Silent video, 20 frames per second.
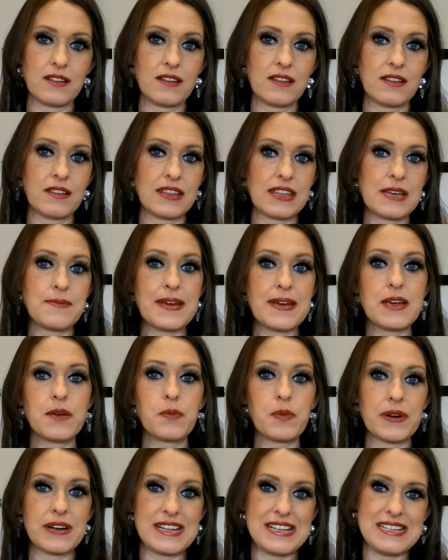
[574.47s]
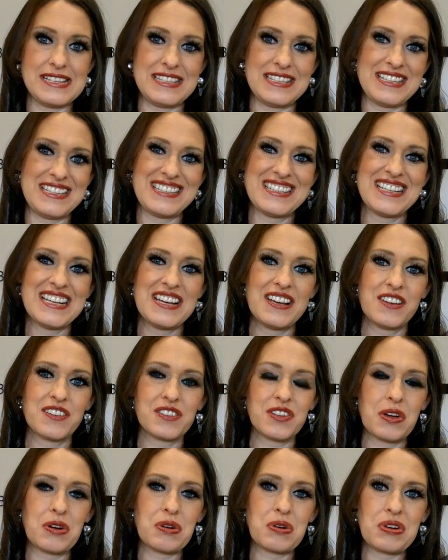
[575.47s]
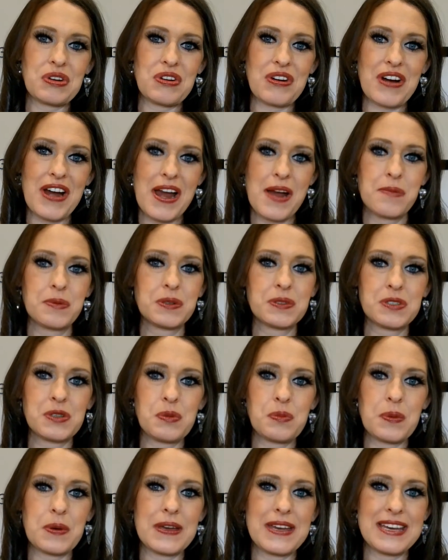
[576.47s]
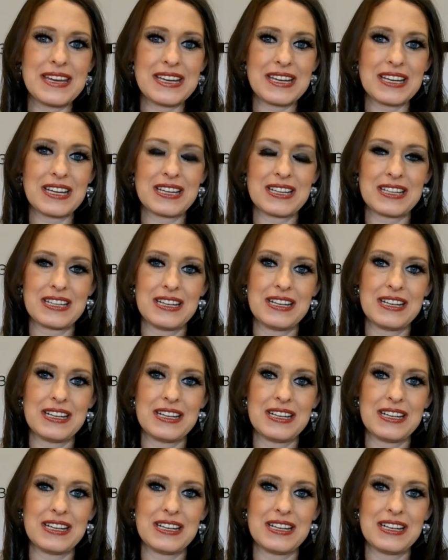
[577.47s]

they make it pretty easy. So you're able to pick